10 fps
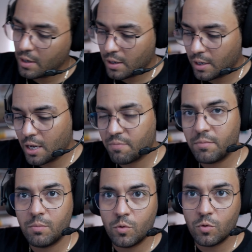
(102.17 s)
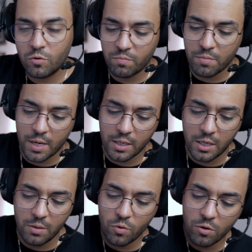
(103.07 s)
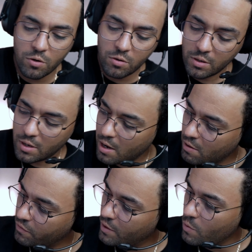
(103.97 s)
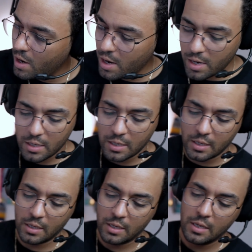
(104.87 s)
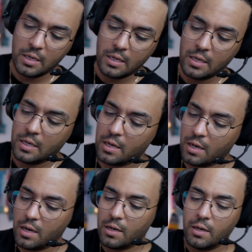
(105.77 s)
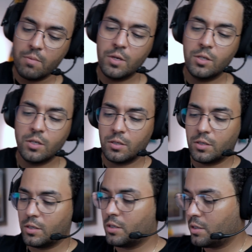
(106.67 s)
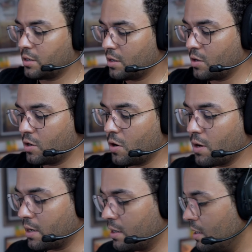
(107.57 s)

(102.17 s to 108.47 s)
Let me move my keyboard out of the way, and let me just go it.